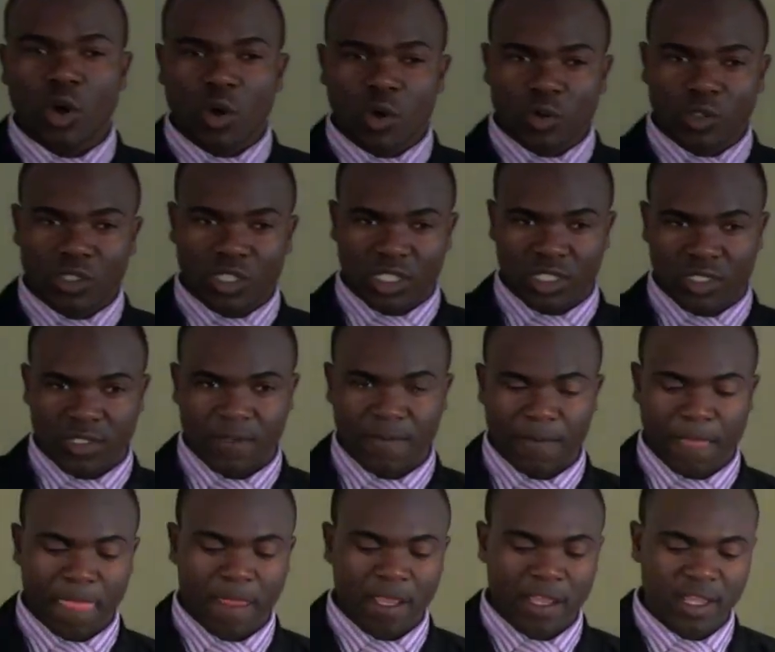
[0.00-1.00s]
told
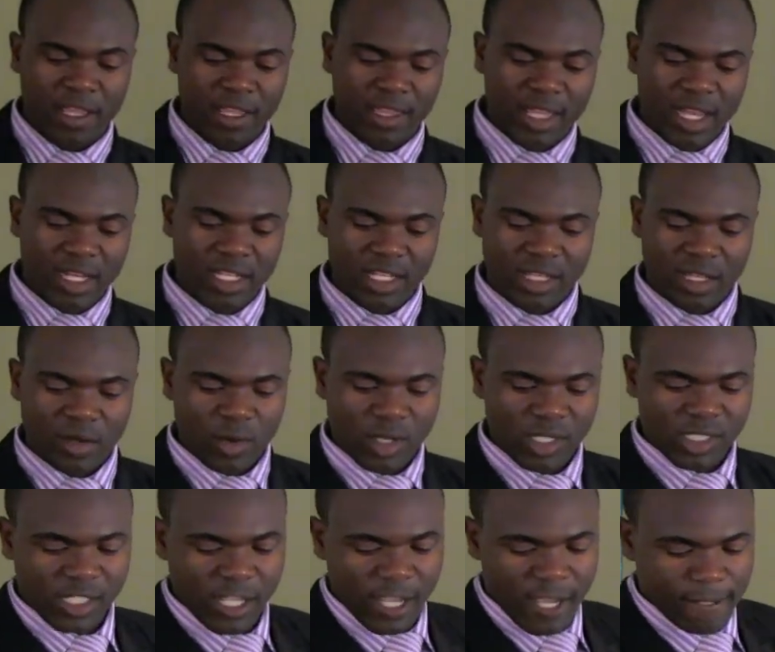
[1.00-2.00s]
that there
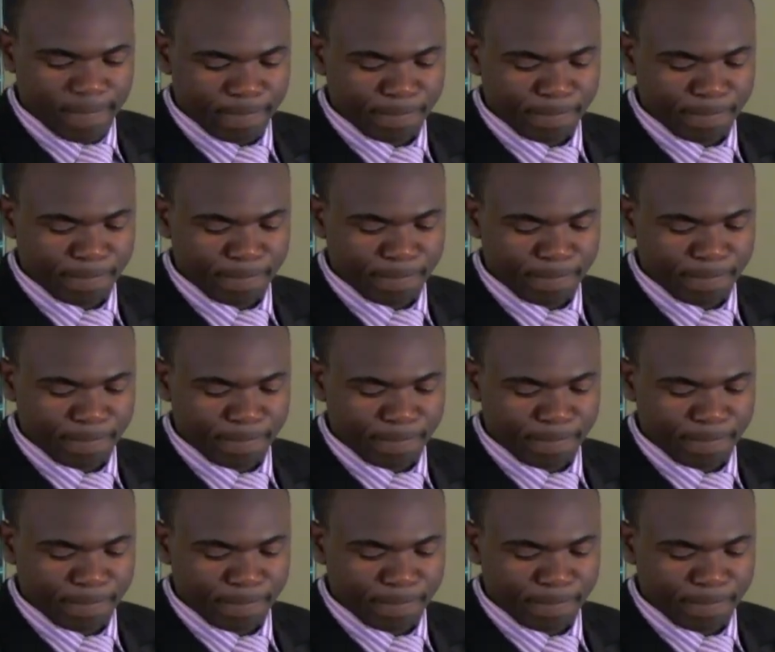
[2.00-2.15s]
was